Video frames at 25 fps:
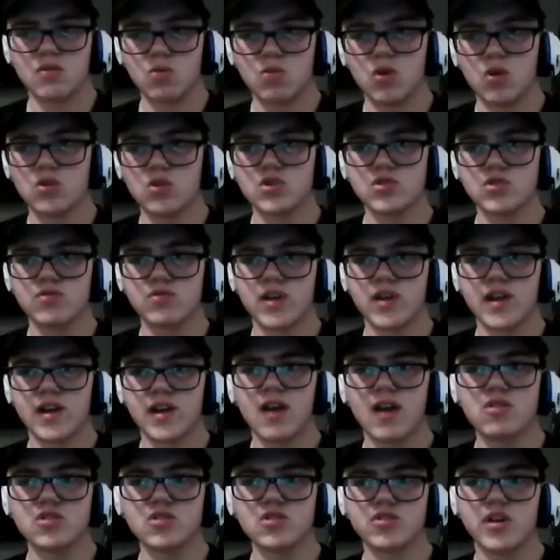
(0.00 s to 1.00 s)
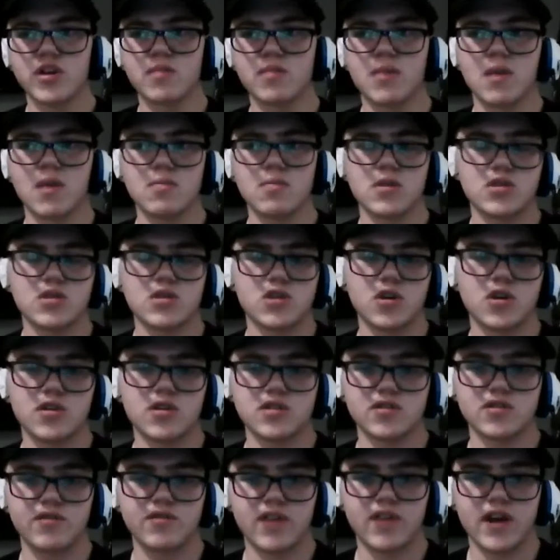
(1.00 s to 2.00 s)
What would you rate? How would you rate Matt Mitrione
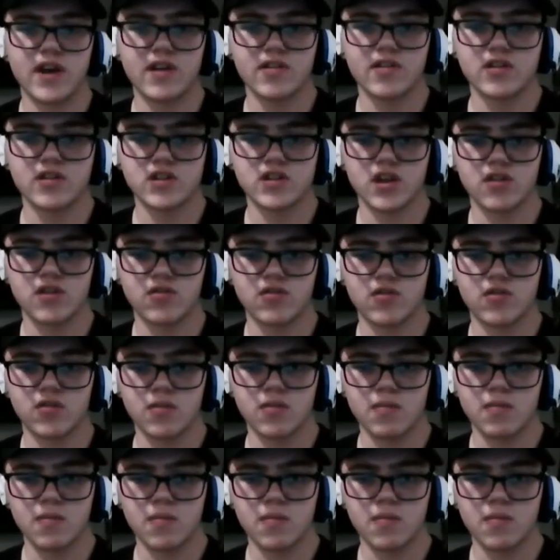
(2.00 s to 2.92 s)
as a fighter in general?